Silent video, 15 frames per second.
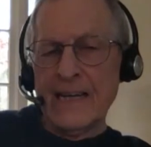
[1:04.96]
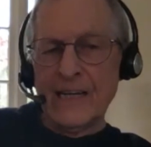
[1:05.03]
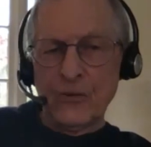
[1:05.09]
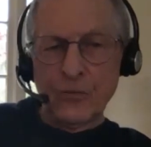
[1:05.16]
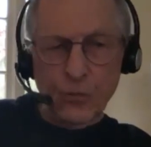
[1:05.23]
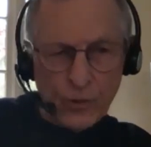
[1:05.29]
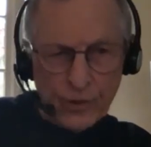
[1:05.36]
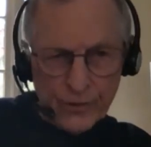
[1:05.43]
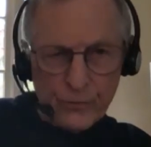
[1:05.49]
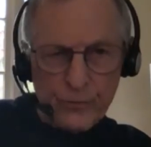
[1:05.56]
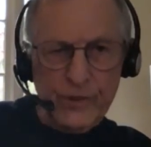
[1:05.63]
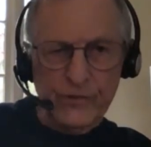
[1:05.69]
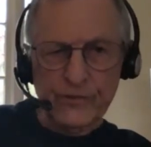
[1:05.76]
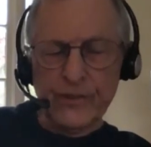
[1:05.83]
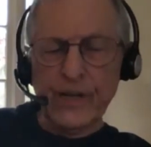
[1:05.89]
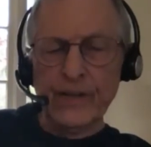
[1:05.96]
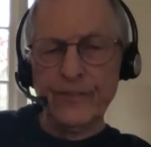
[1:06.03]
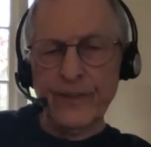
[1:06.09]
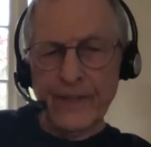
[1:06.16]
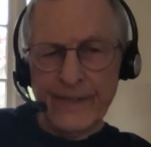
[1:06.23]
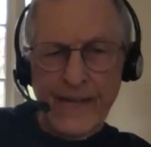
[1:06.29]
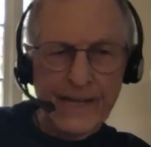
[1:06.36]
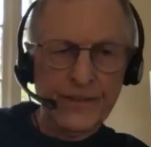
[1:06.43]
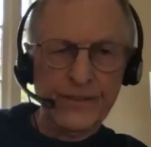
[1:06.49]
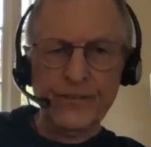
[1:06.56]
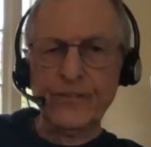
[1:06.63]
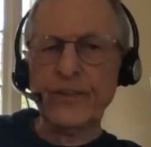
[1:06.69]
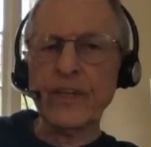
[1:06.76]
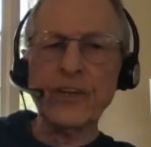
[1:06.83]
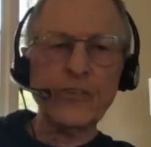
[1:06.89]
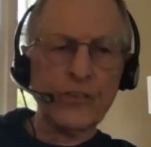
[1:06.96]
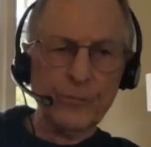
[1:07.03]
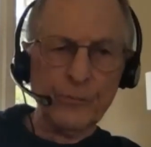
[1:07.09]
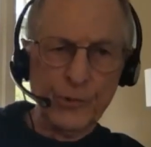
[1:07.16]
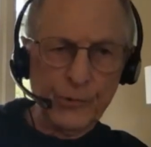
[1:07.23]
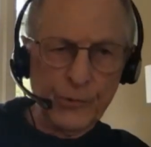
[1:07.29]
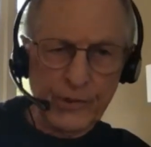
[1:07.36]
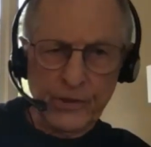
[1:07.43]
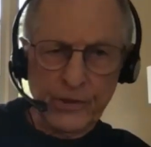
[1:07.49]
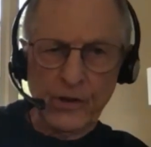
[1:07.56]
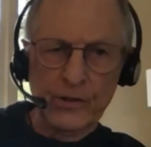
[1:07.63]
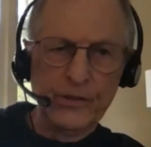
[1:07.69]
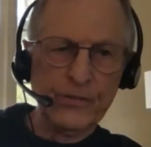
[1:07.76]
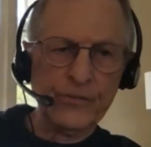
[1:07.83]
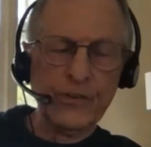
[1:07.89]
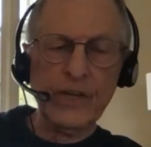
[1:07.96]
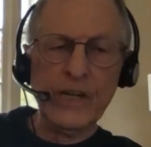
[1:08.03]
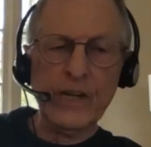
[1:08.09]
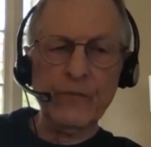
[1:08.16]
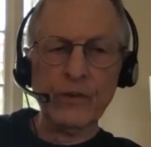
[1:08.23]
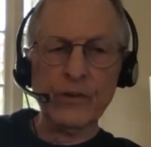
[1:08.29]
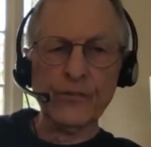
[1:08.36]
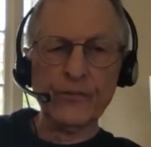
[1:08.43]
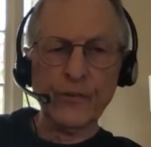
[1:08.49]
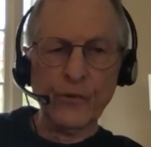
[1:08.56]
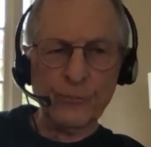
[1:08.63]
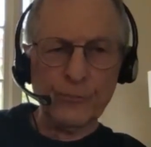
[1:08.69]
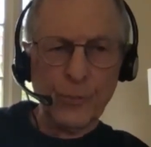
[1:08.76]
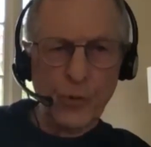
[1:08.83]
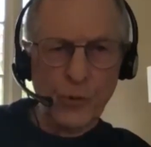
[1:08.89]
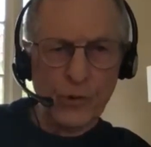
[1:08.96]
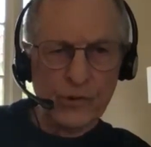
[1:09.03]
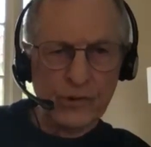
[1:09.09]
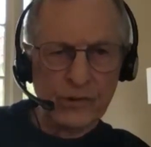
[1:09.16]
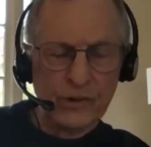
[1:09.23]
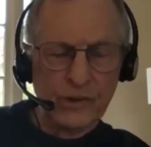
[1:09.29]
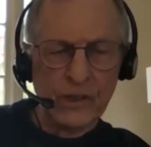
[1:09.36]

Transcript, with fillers: it's one of the reasons I said that distinction between darkness and evil is so important.